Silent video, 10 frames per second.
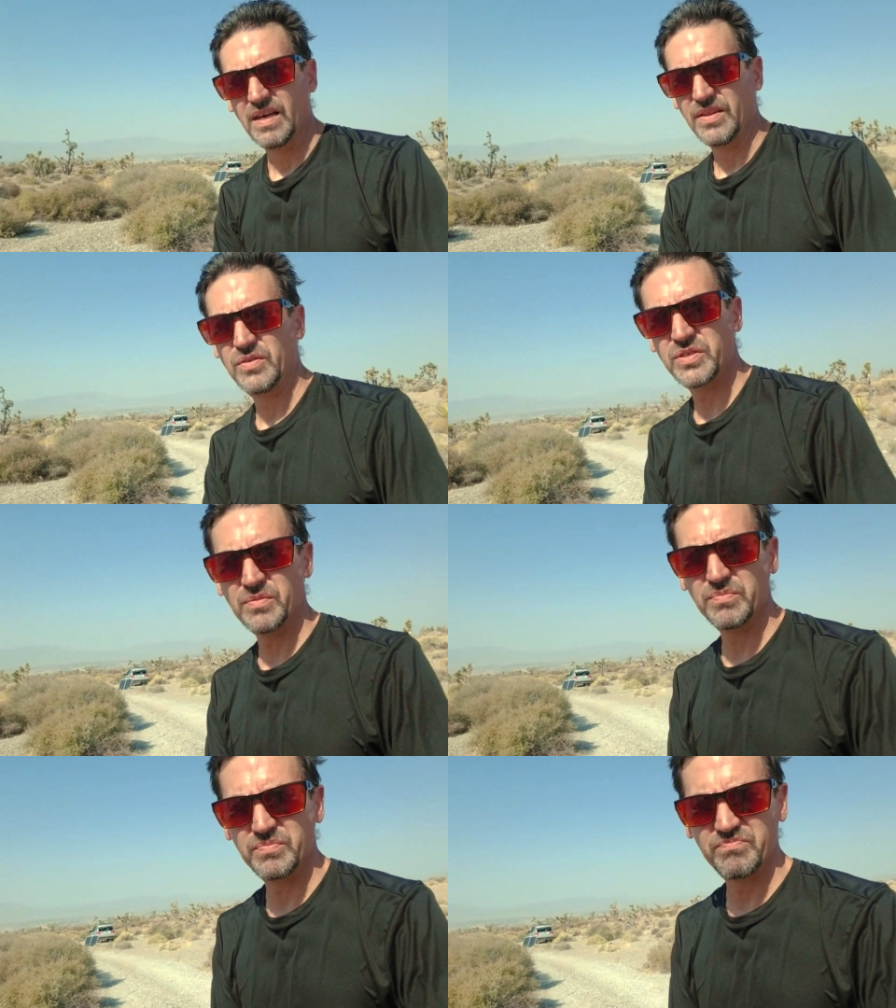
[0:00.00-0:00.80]
there's
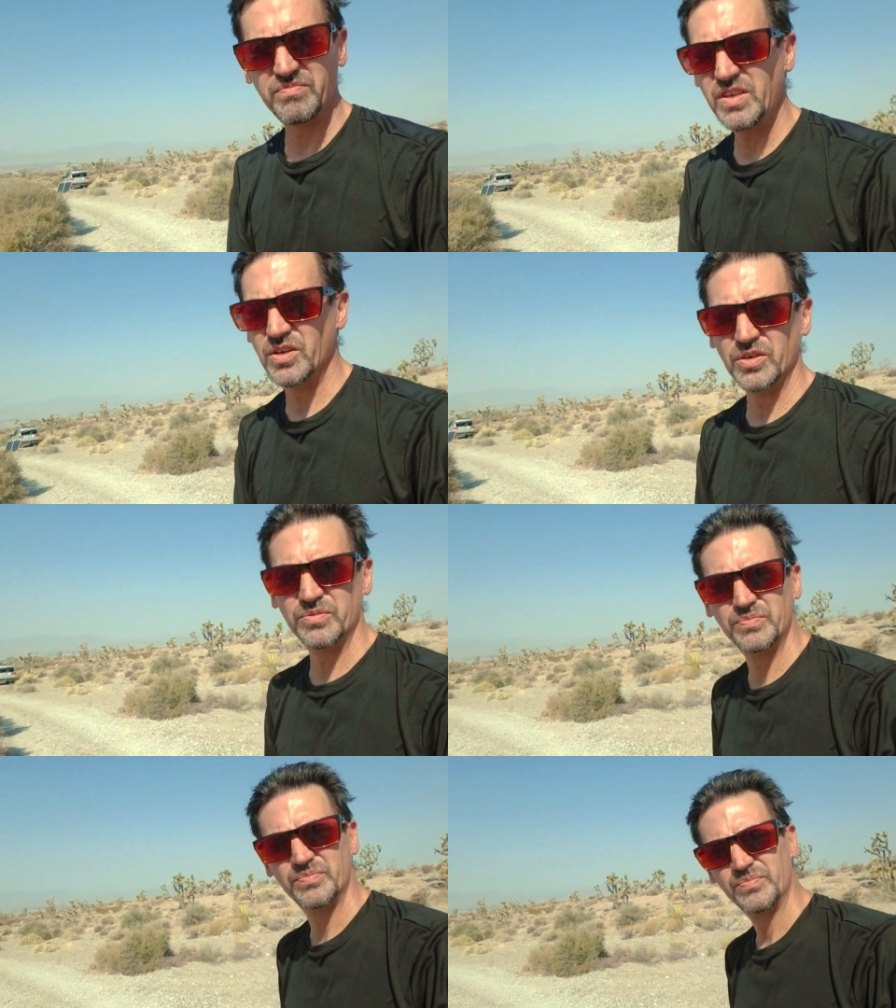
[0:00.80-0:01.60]
some, you know,
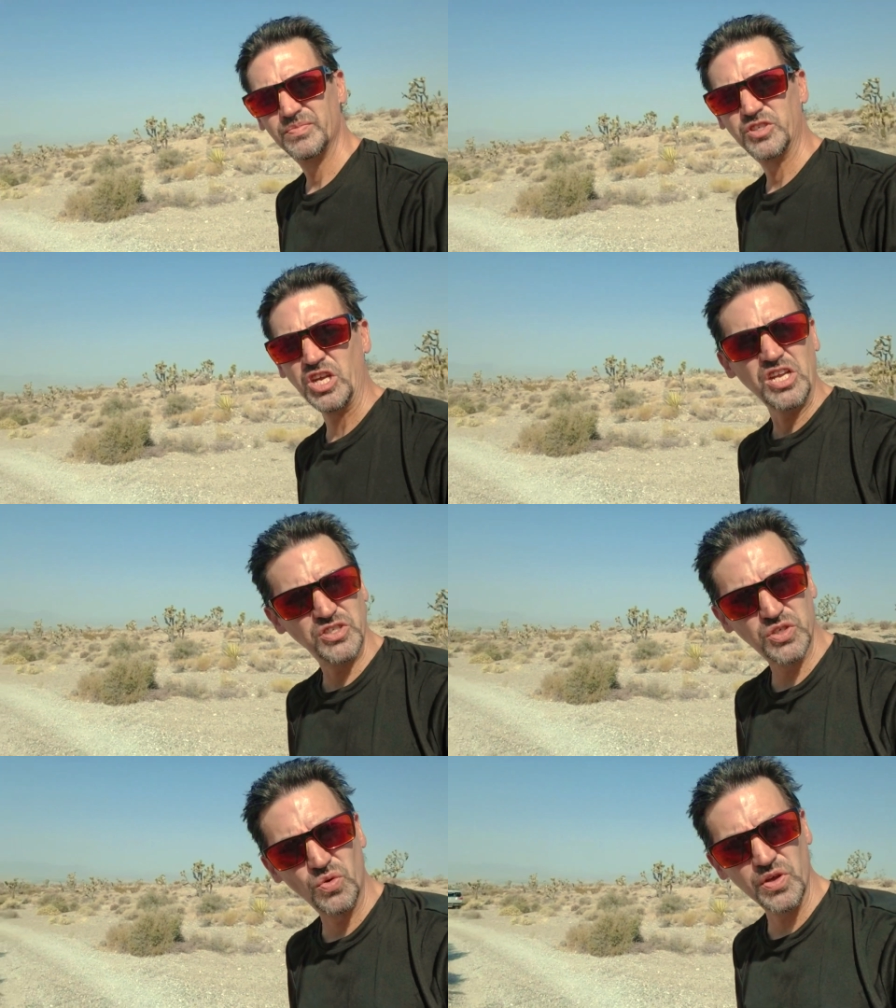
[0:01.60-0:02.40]

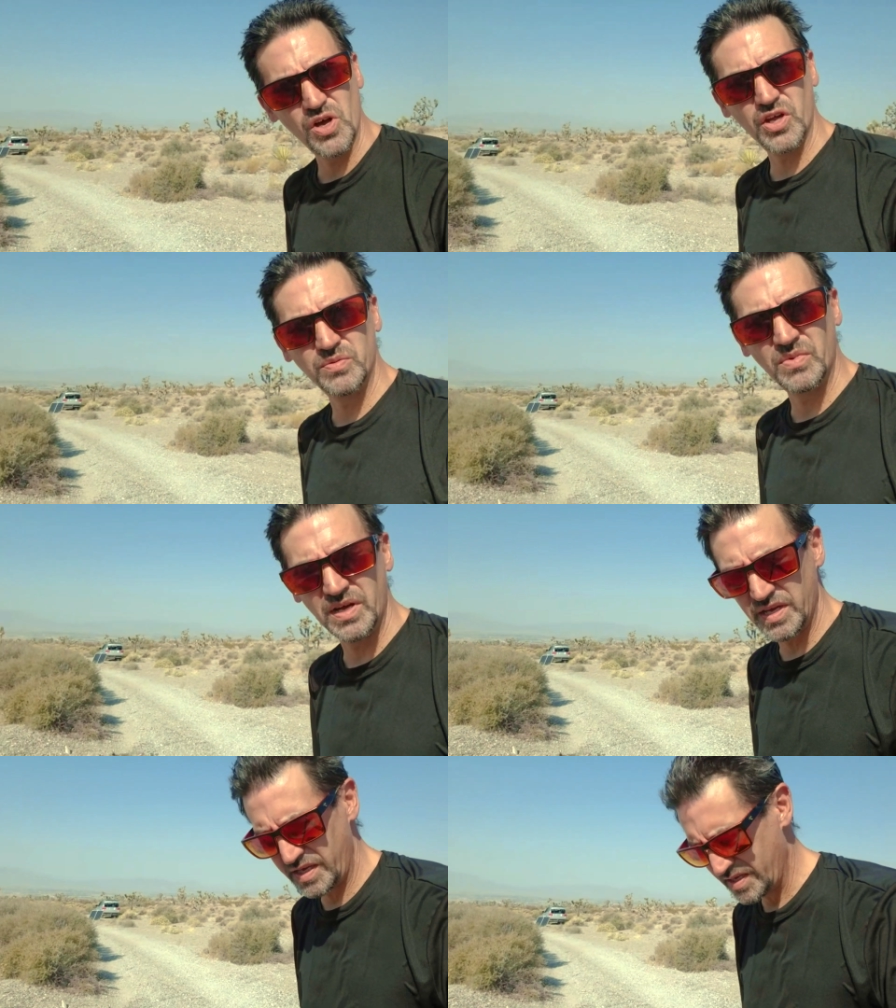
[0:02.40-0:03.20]
changes going on in
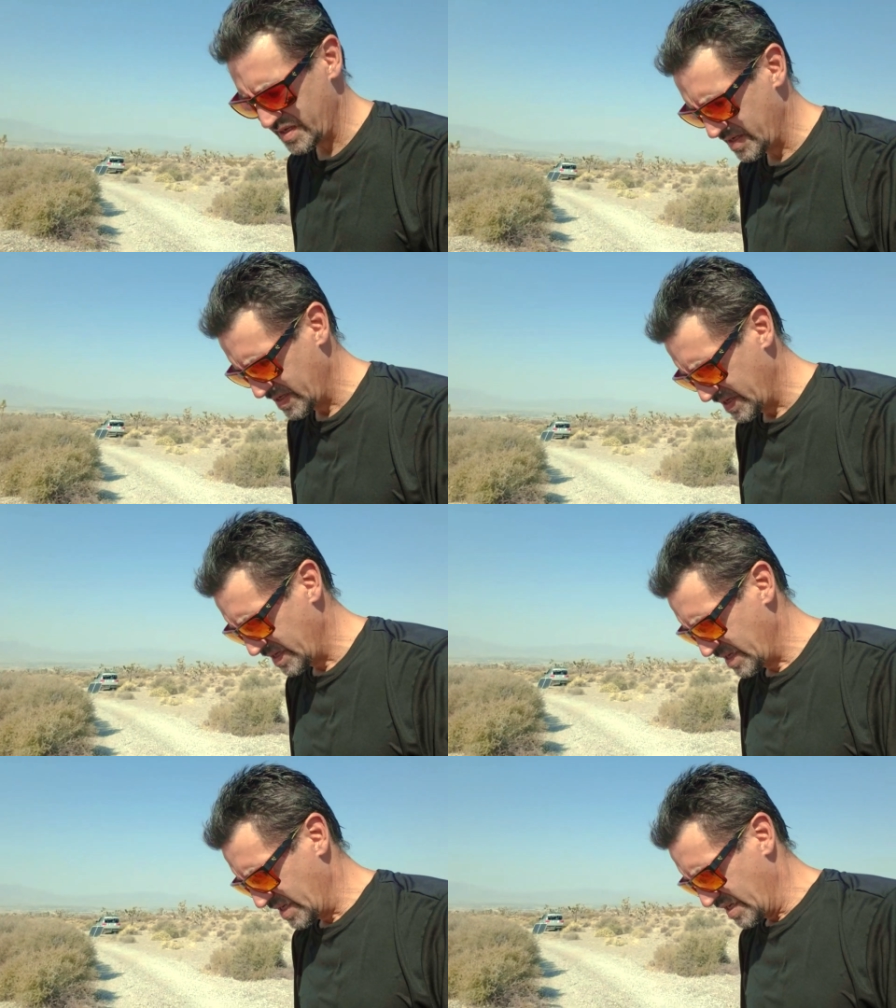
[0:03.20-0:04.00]
my
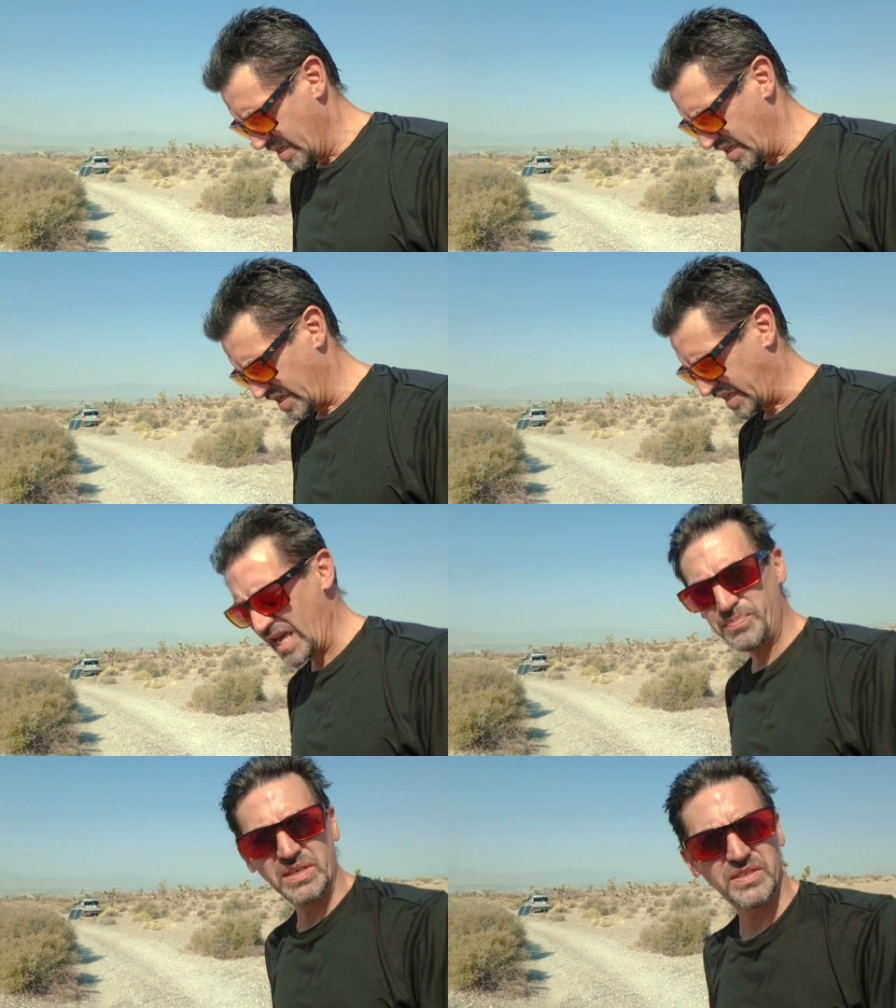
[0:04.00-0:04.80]

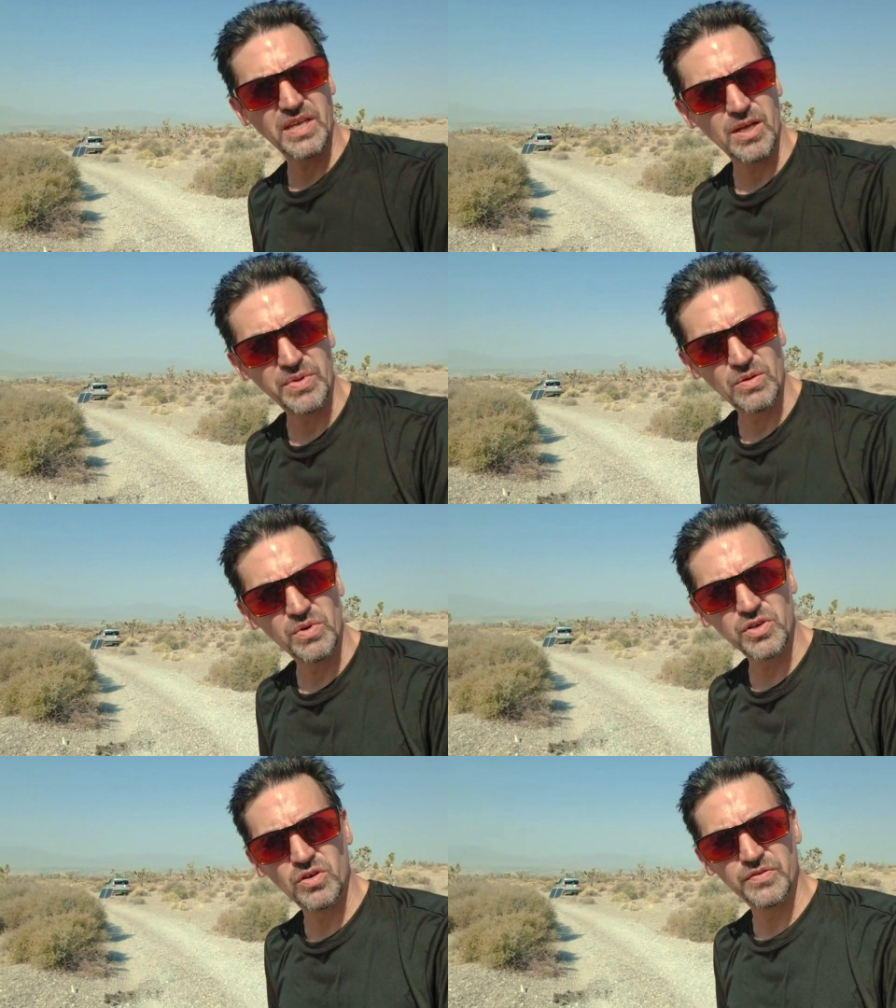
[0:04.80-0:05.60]
camping setup, and I
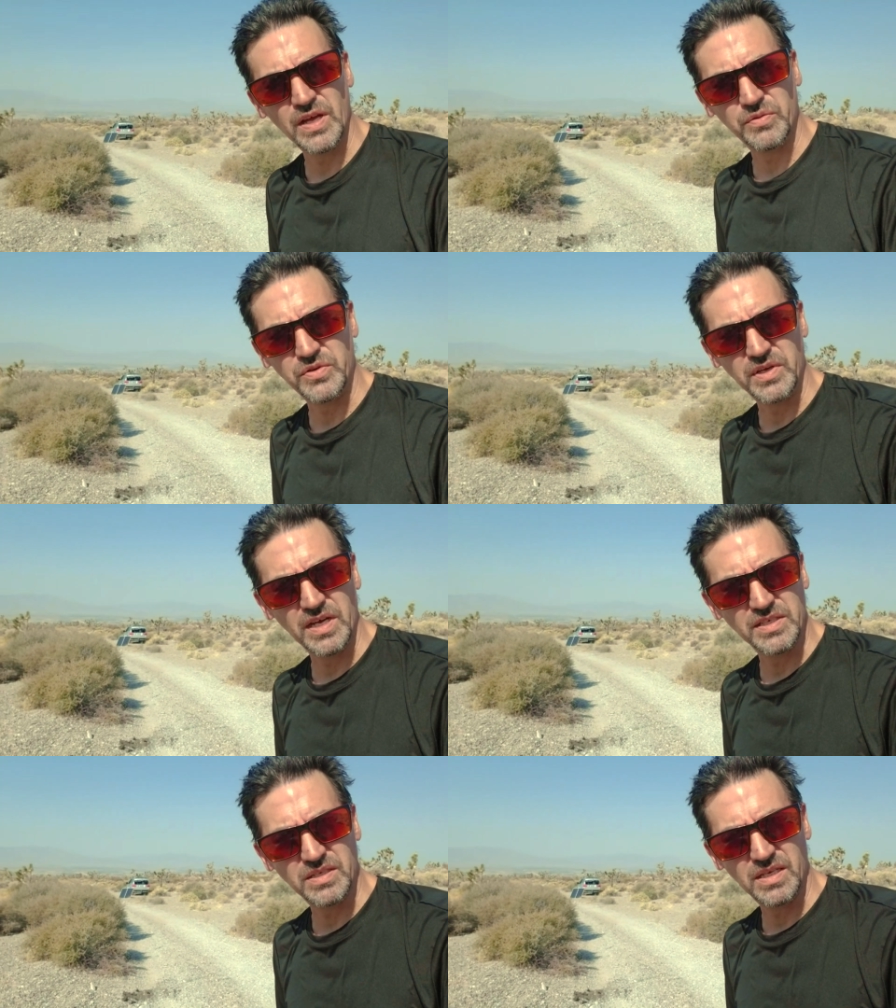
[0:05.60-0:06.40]
want to go over that with you
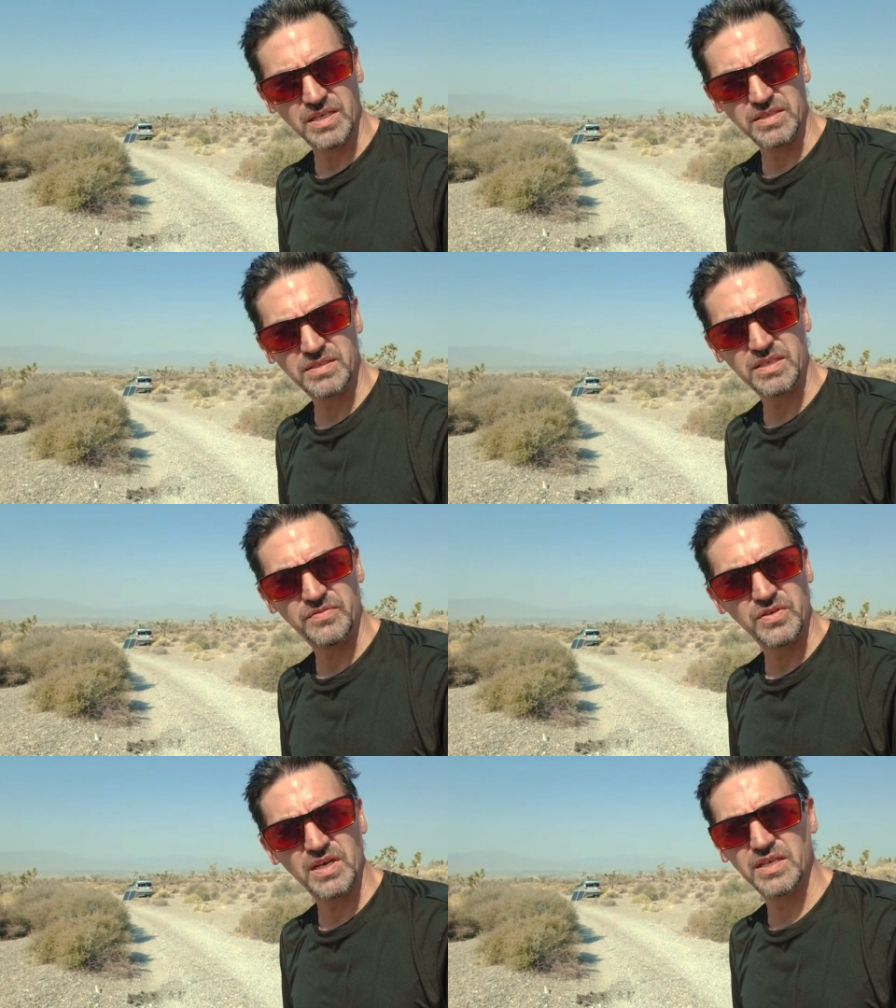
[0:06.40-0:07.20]
guys, see
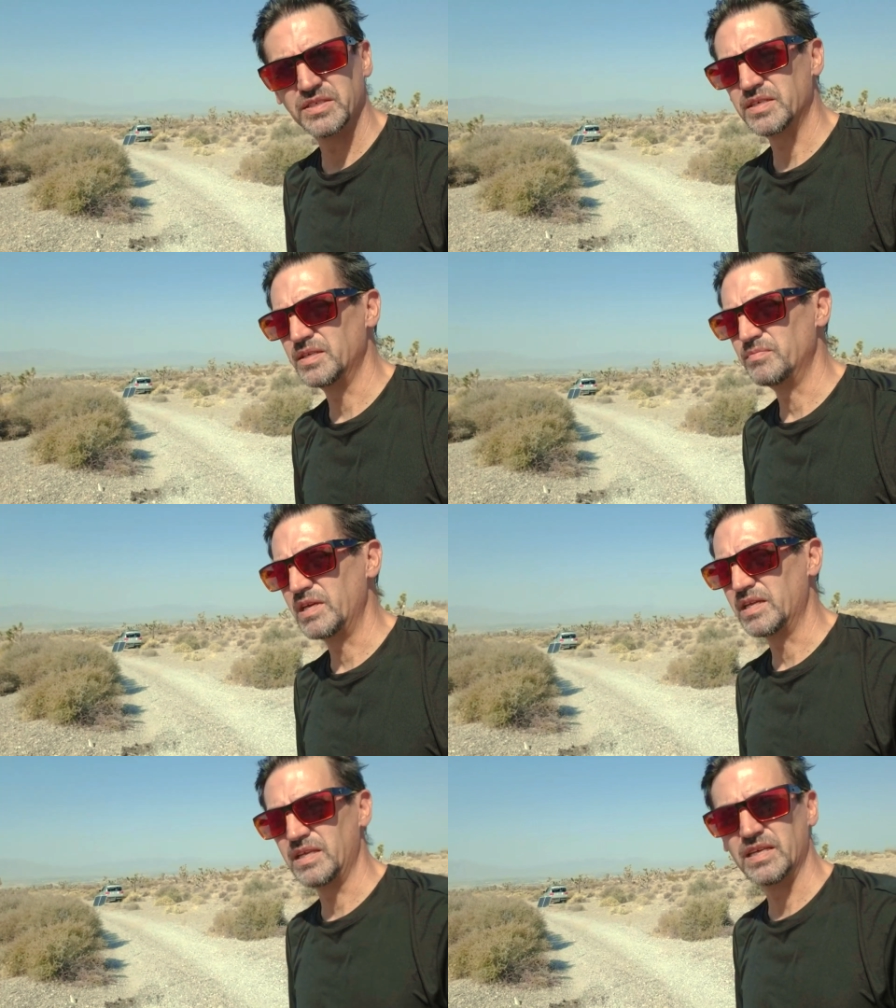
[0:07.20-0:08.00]
if you guys can make
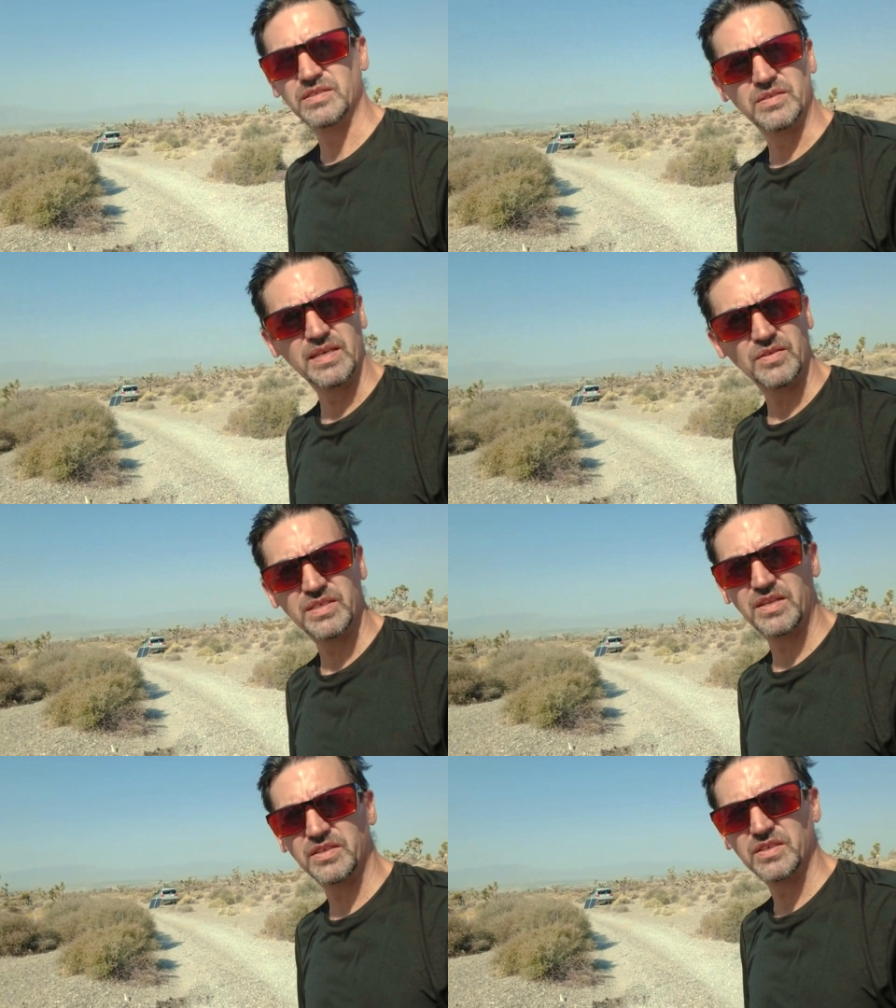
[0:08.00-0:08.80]
any heads or tails
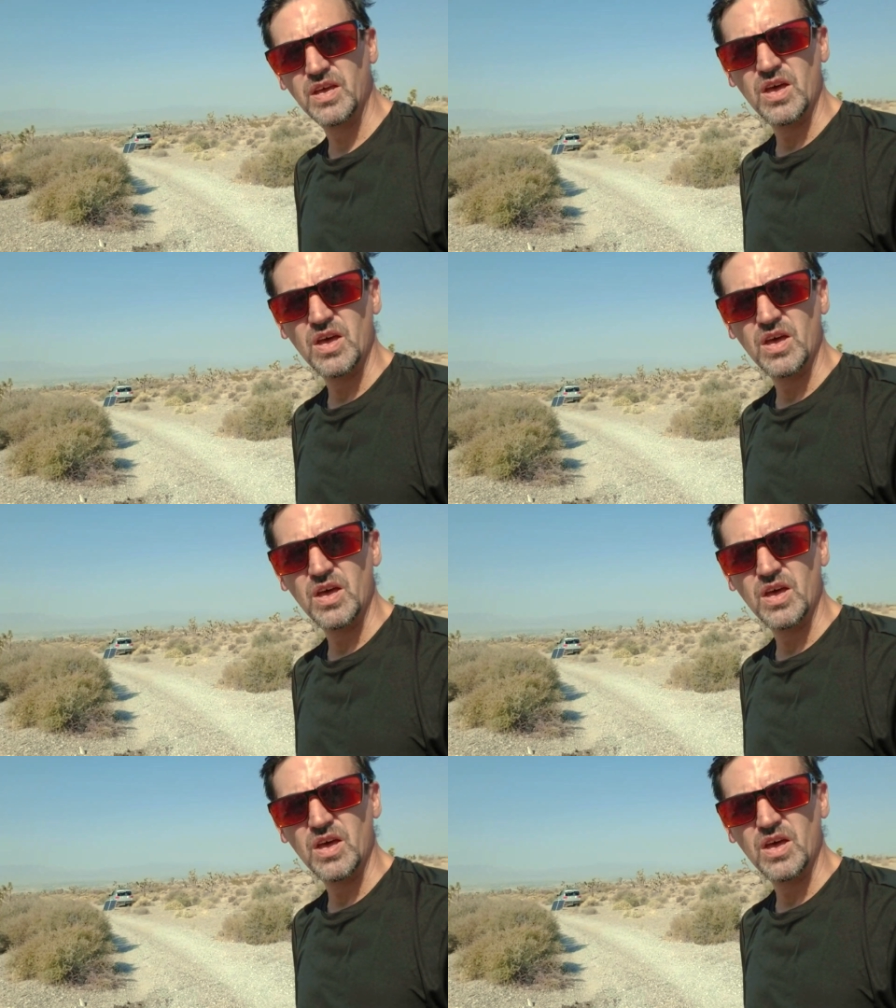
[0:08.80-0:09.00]
out of this.